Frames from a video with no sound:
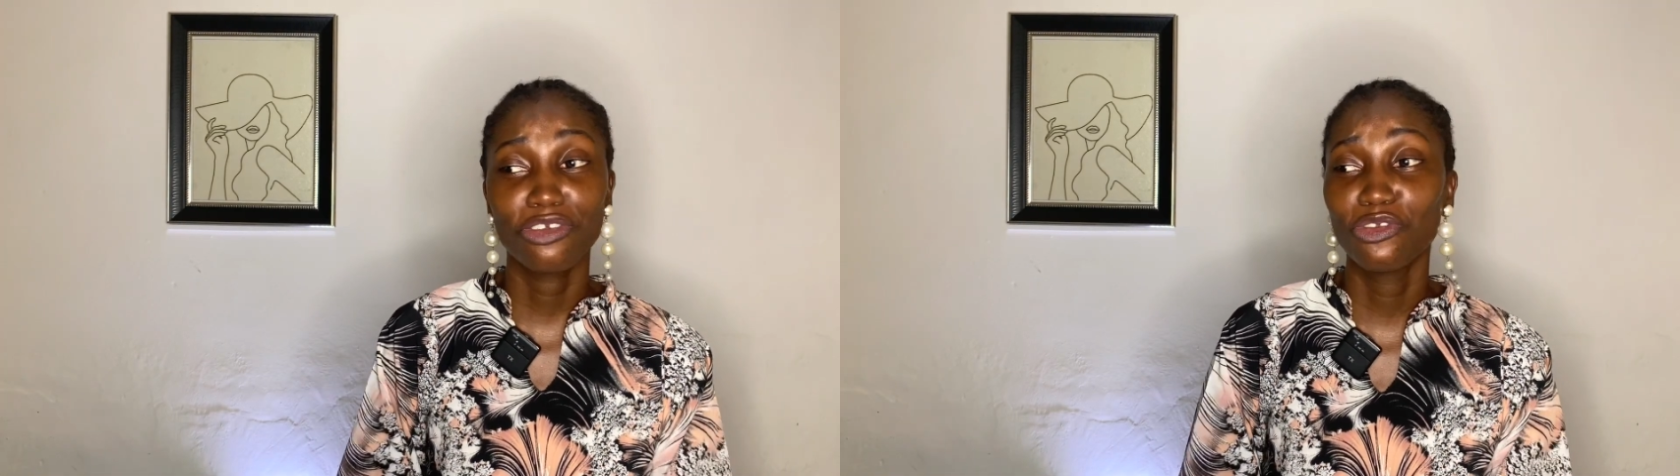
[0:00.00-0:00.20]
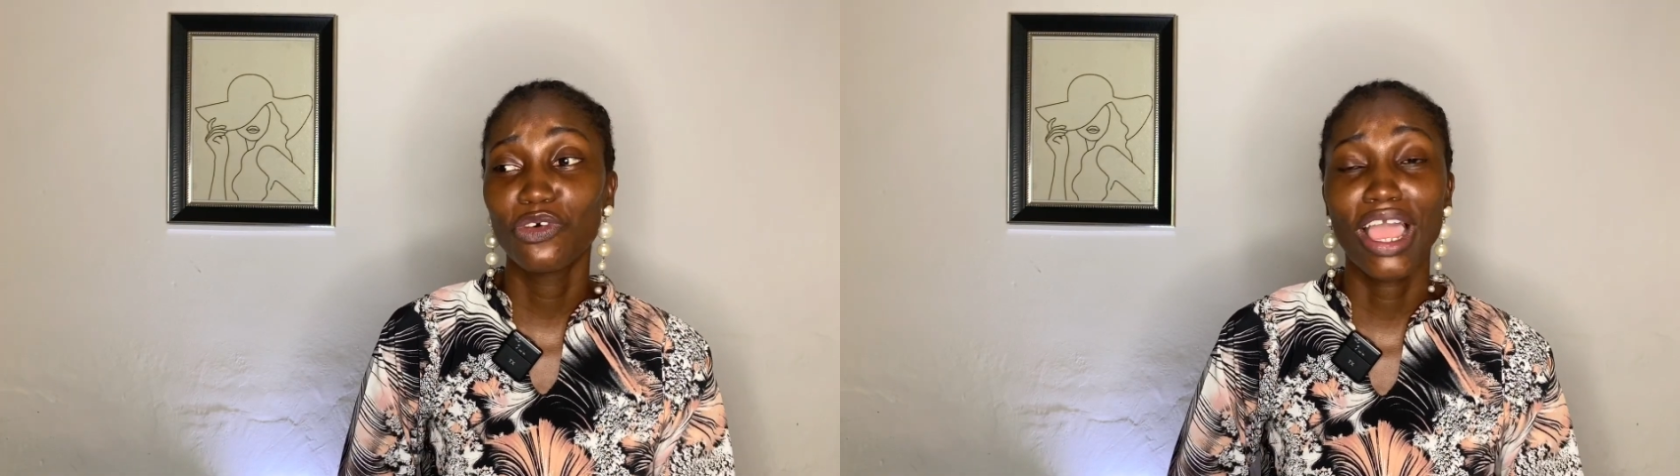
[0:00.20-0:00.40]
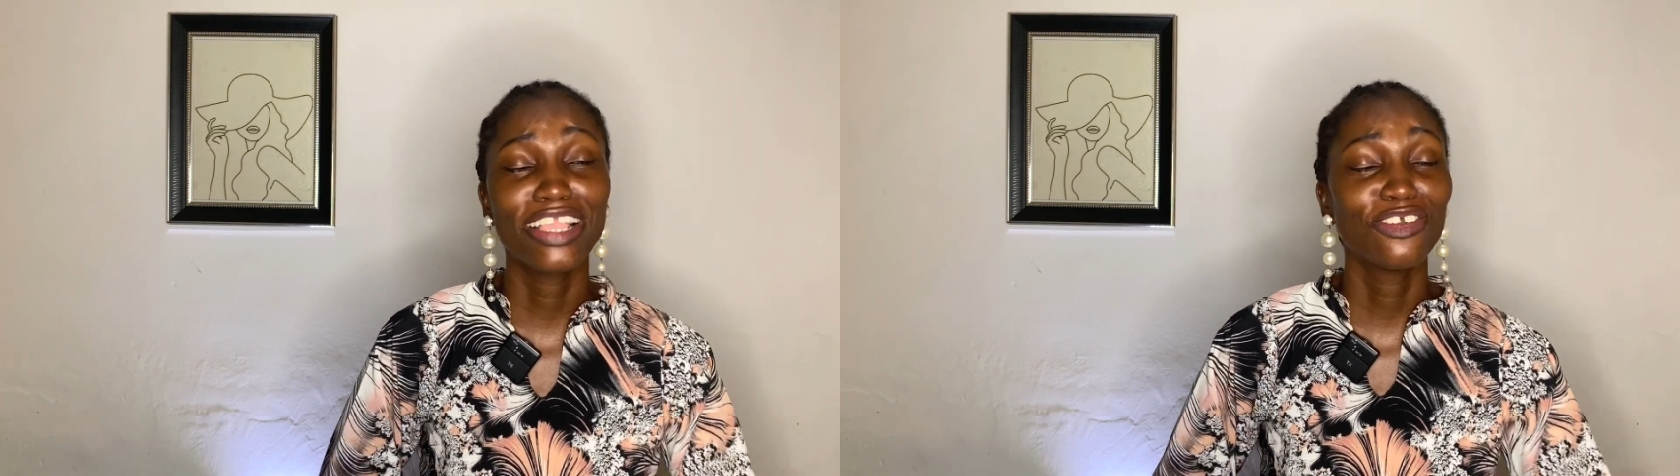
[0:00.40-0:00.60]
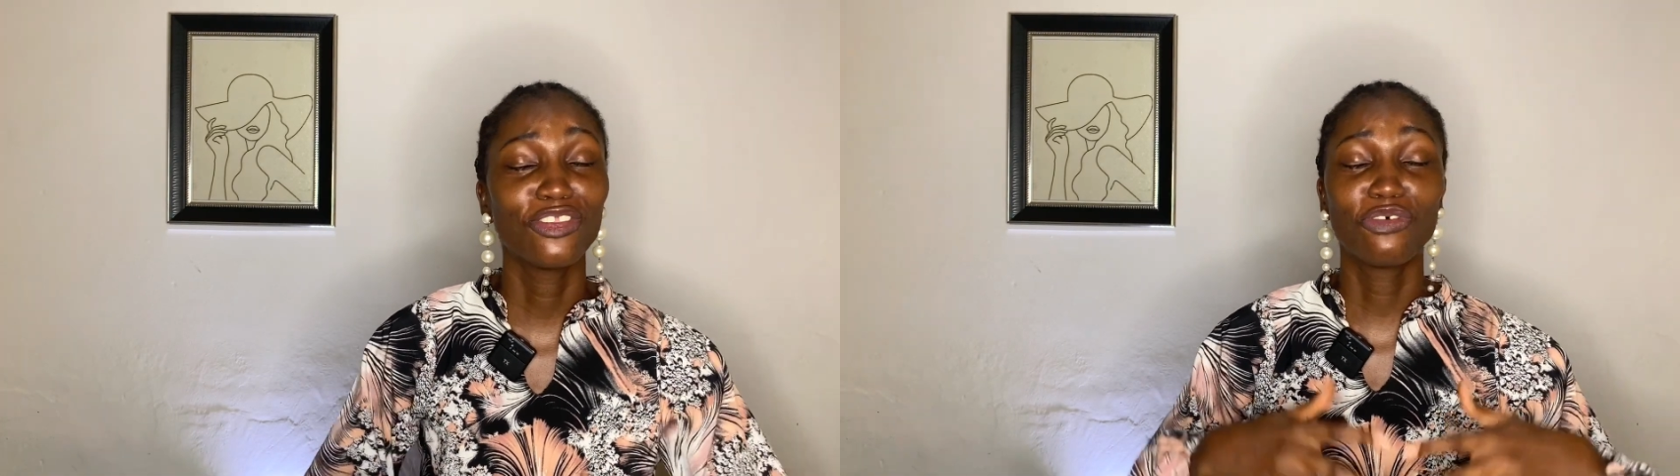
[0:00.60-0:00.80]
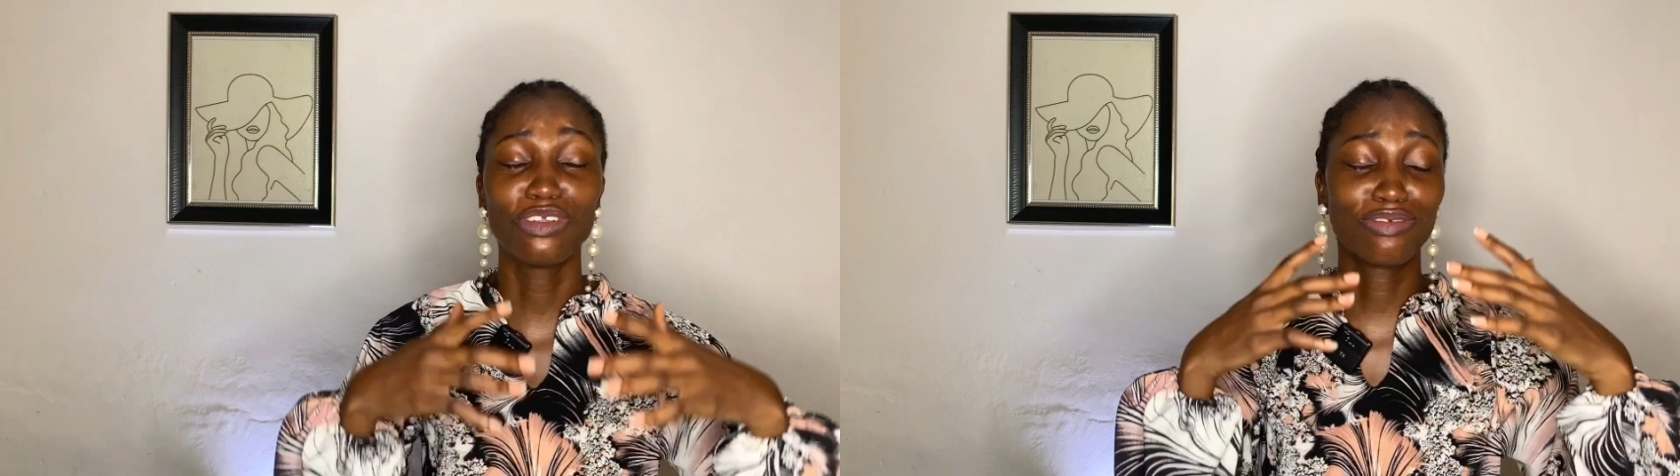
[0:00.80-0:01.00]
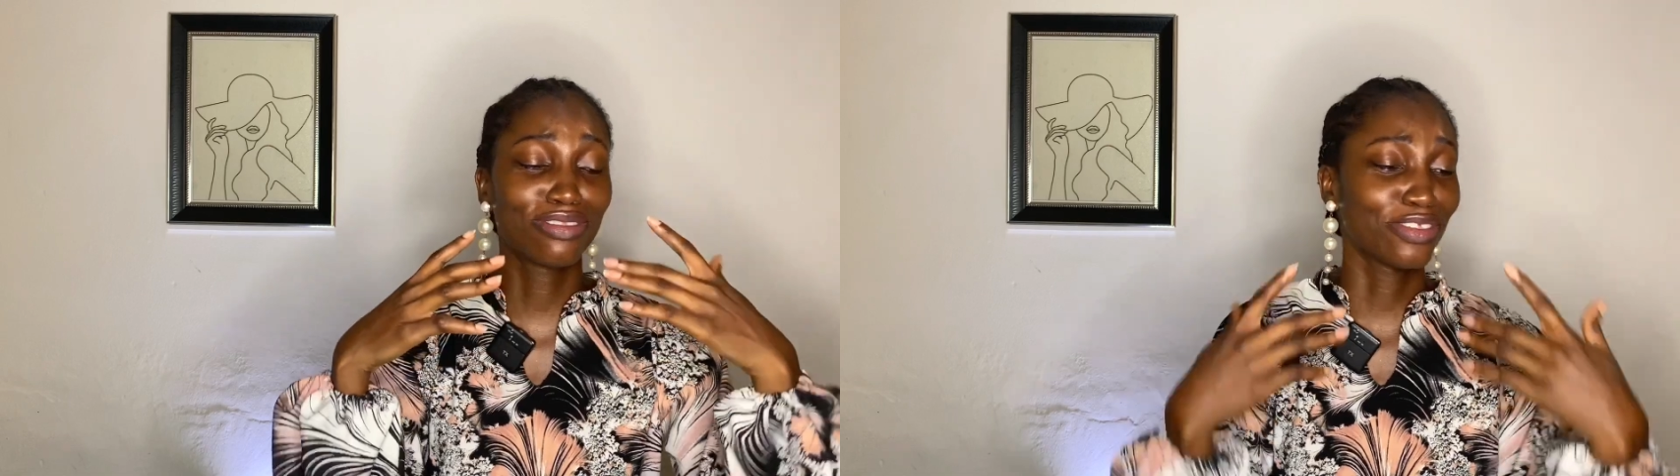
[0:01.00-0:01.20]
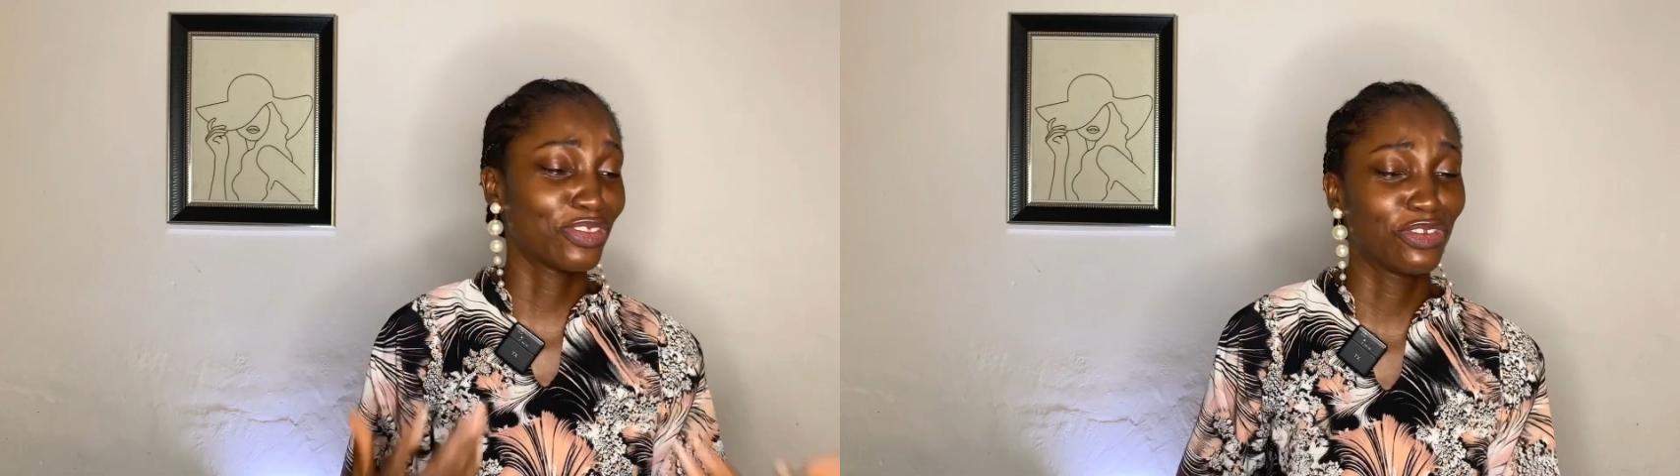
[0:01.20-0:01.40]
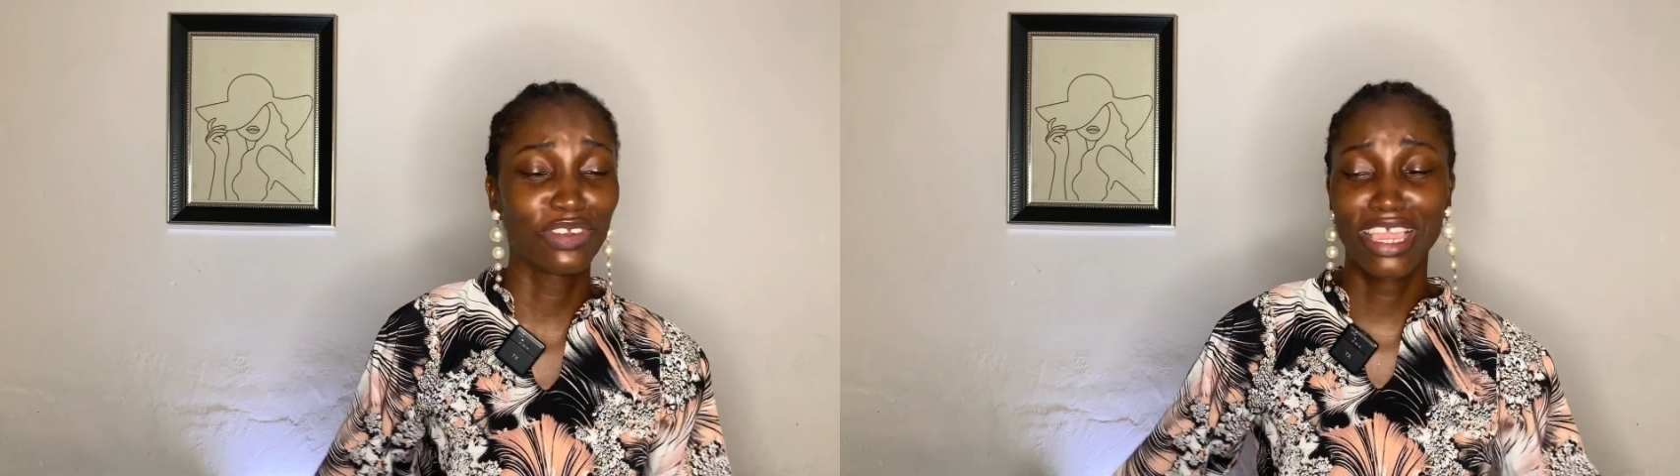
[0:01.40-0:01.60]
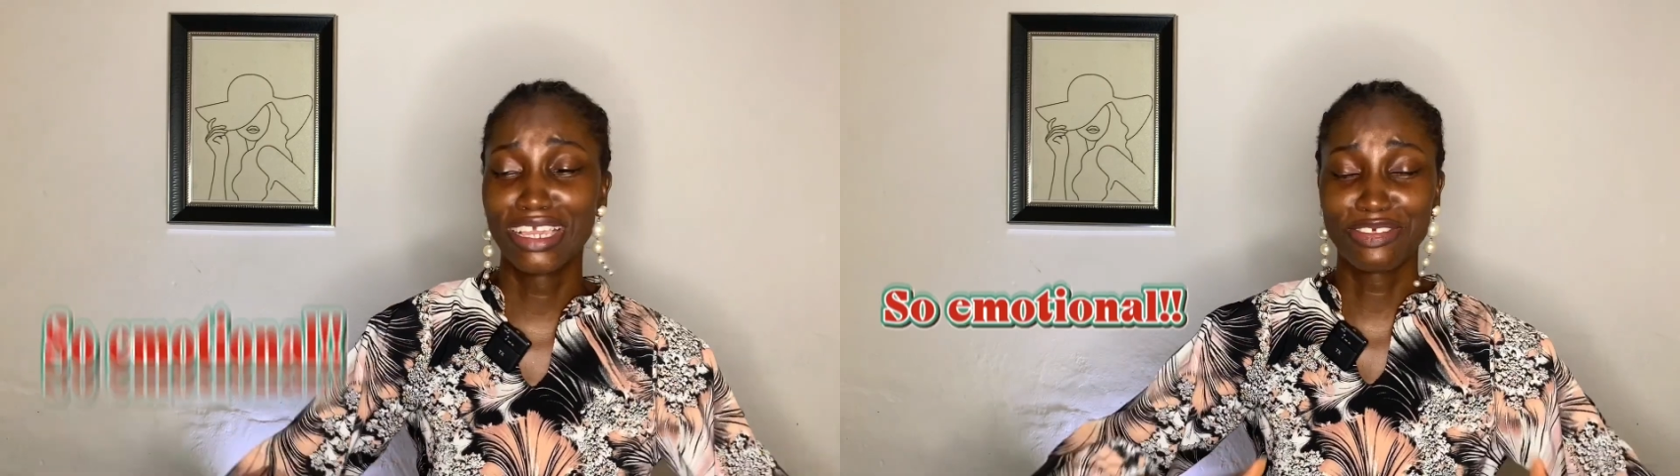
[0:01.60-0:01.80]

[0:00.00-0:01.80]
I don't know what to say to you guys.